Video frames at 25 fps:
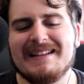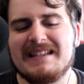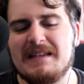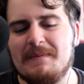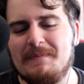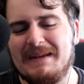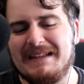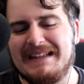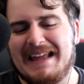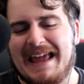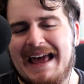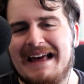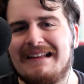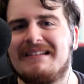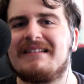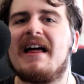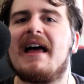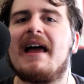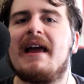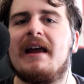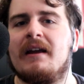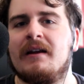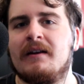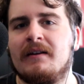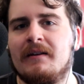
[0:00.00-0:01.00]
bit LA,
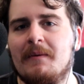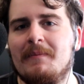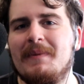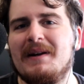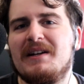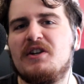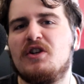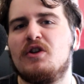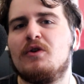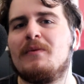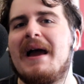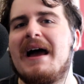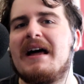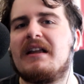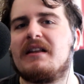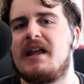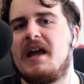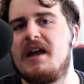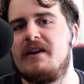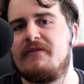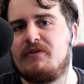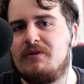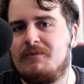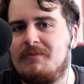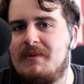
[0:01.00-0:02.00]
a bit too
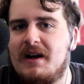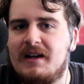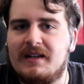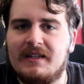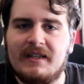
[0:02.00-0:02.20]
LA for my